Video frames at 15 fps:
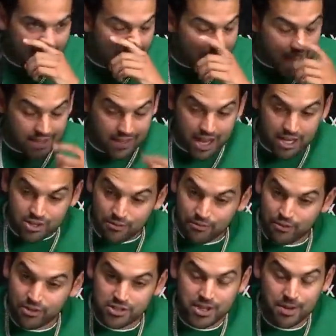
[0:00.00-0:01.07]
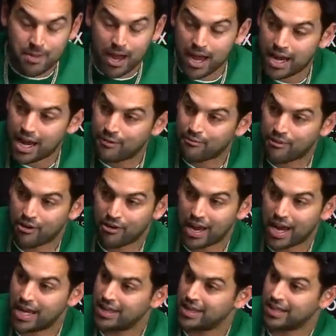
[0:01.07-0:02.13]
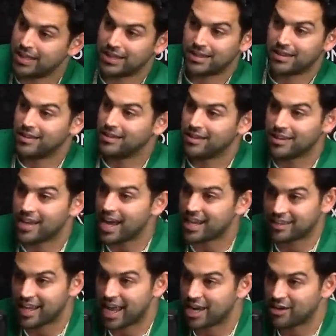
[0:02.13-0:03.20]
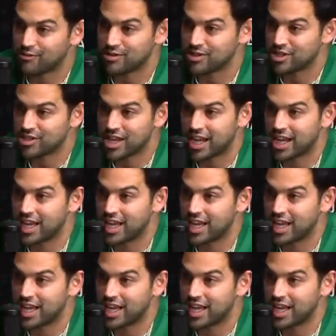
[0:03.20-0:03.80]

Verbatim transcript: And that's the first time I felt anything like that. It was yeah. just like an